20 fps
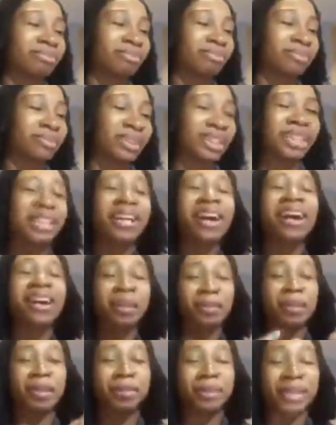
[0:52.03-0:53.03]
get caught
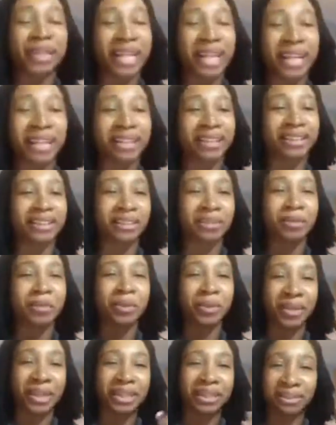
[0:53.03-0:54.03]
up in the mechanics of
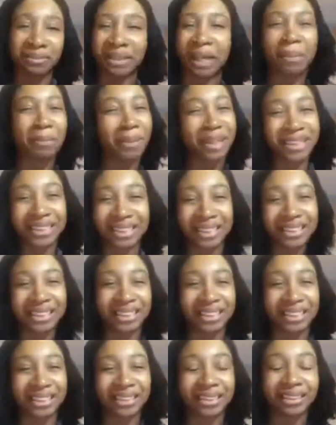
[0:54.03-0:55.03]
praise, if that makes any
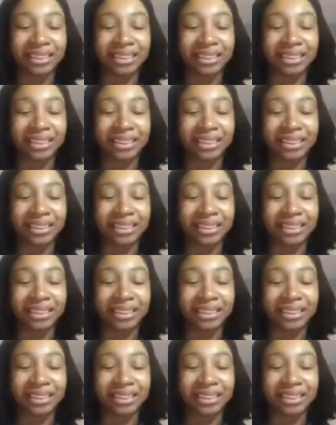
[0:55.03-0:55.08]
sense.